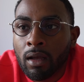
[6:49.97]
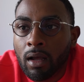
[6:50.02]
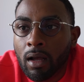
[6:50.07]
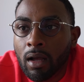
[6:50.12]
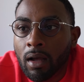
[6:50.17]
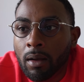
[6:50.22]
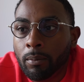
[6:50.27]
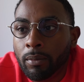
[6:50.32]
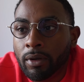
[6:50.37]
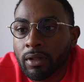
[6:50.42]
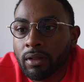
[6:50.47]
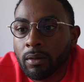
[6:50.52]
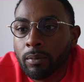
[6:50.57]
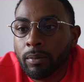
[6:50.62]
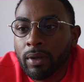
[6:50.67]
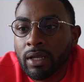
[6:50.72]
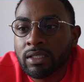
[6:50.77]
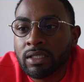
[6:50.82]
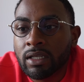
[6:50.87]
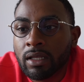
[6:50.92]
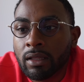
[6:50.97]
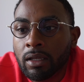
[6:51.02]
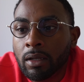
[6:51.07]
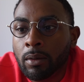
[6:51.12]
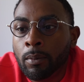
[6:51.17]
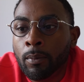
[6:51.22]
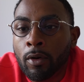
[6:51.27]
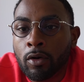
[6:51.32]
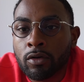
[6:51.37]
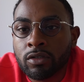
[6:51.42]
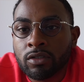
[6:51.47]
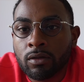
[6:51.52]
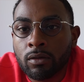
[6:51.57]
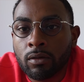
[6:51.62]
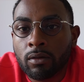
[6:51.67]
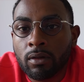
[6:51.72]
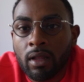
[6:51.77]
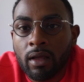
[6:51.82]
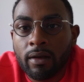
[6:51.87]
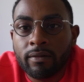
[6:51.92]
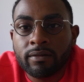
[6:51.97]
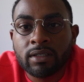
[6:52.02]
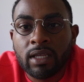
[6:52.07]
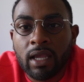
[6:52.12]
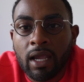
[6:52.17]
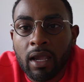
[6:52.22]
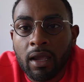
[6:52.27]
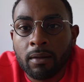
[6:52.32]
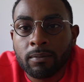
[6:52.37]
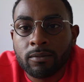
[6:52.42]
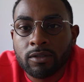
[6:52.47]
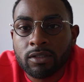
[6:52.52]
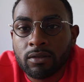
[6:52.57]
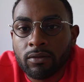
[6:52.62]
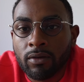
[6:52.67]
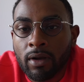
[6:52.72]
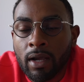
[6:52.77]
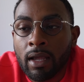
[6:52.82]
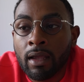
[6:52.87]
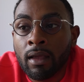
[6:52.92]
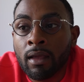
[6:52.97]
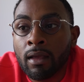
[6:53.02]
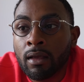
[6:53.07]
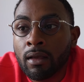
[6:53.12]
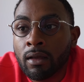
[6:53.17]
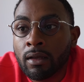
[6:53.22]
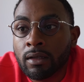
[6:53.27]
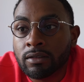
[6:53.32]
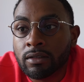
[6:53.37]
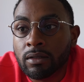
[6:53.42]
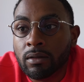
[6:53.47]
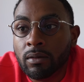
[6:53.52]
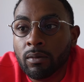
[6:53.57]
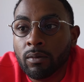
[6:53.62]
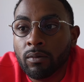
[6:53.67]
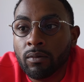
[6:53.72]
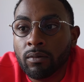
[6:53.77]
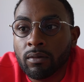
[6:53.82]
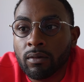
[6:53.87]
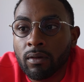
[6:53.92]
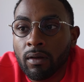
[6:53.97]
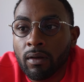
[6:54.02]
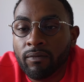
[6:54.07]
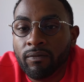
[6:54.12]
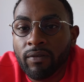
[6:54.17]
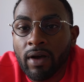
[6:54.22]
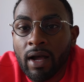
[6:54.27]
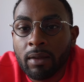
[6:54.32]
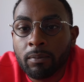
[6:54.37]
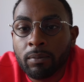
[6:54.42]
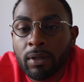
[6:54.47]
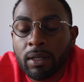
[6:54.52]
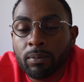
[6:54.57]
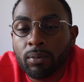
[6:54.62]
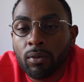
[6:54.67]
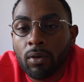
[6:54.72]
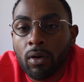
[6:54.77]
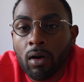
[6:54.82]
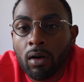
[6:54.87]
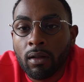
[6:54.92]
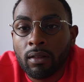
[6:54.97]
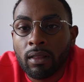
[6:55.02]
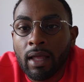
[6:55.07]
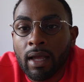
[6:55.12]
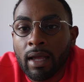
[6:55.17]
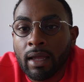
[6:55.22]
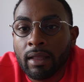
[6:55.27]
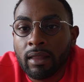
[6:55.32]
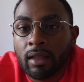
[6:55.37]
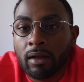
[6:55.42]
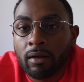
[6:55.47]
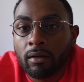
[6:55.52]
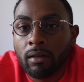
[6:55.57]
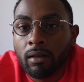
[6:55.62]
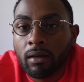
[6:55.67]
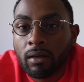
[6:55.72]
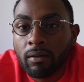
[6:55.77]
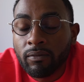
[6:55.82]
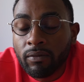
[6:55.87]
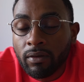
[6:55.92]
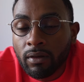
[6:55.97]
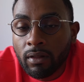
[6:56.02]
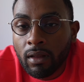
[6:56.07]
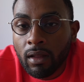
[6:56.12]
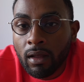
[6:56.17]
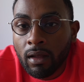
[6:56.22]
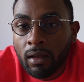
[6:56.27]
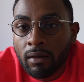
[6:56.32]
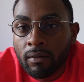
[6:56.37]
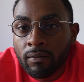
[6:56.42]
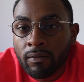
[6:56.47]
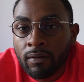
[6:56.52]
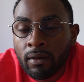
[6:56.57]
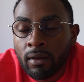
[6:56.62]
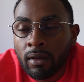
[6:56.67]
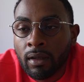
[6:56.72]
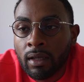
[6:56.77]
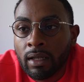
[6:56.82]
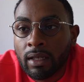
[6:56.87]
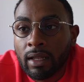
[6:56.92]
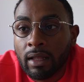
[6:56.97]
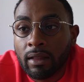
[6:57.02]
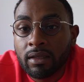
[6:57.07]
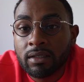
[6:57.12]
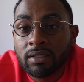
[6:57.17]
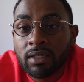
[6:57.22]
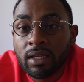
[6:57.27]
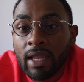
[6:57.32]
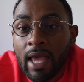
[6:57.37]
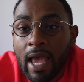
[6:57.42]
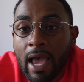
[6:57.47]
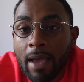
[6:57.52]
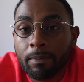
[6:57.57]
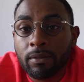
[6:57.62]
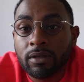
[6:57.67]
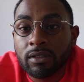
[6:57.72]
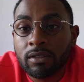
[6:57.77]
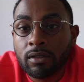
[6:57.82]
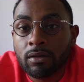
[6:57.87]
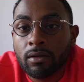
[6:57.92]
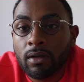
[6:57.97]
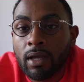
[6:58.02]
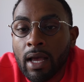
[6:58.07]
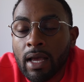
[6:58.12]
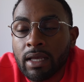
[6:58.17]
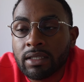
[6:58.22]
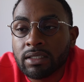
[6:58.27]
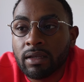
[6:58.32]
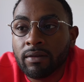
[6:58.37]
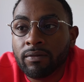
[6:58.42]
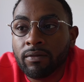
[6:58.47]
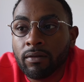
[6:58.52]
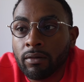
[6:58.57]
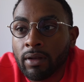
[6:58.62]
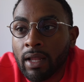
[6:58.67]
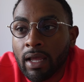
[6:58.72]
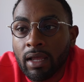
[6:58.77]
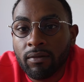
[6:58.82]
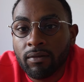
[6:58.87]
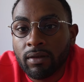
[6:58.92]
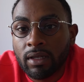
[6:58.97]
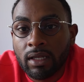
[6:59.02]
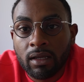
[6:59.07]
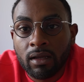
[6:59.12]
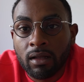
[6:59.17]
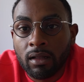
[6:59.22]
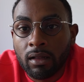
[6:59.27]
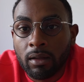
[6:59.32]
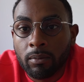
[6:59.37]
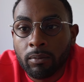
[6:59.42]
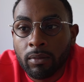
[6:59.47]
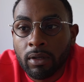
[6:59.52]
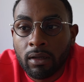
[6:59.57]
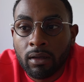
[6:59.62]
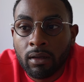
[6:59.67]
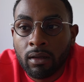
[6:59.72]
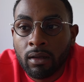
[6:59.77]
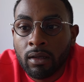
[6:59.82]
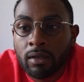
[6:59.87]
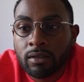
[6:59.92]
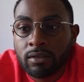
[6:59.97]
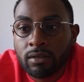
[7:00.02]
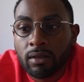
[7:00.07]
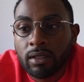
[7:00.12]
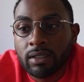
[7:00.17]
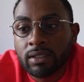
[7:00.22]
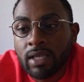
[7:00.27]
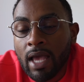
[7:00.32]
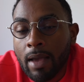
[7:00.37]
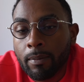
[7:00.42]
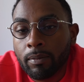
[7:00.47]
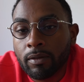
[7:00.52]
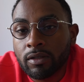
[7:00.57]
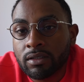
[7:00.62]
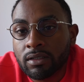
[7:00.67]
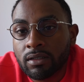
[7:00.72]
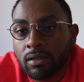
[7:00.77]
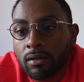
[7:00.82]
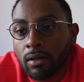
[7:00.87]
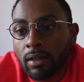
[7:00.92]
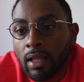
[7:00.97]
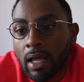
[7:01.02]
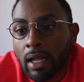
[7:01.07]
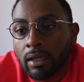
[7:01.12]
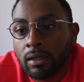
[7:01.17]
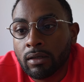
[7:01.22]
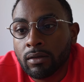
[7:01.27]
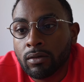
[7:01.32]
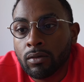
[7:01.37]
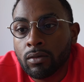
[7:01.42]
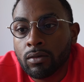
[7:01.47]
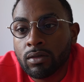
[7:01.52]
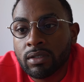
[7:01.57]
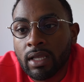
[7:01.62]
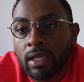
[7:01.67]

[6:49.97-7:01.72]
Um, but they're basically emotional love scams, right? So you find people online that are looking for love. Now, this can happen to you guys if you're not even in Colombia. So, this happens to a lot of dudes